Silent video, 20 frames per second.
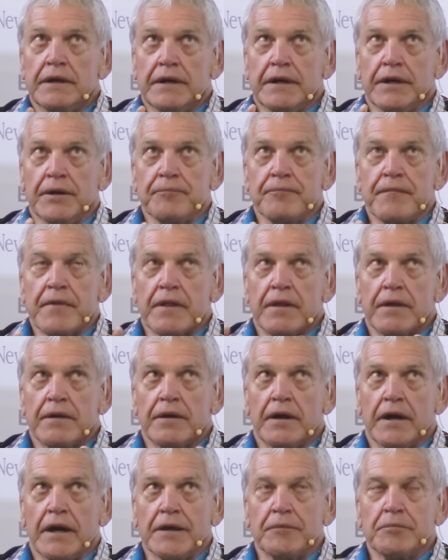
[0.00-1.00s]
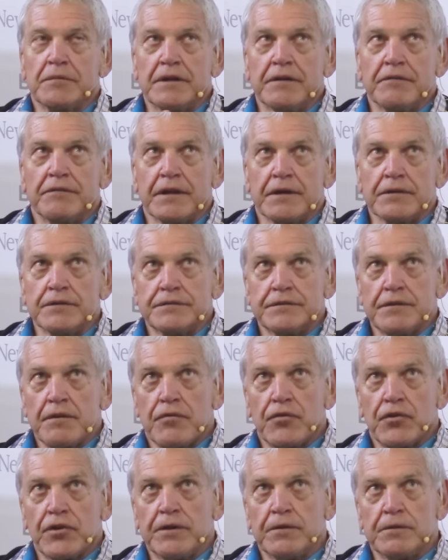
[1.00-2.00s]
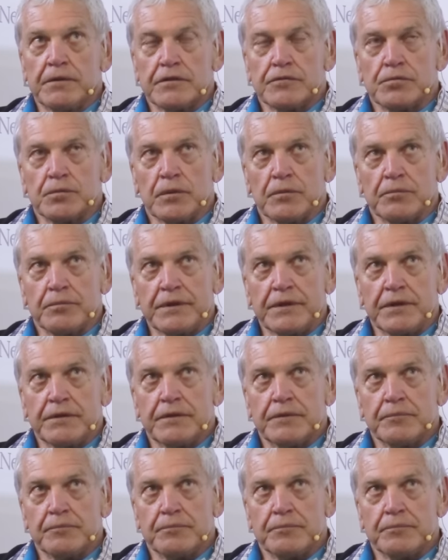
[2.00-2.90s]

um, I believe those three units will be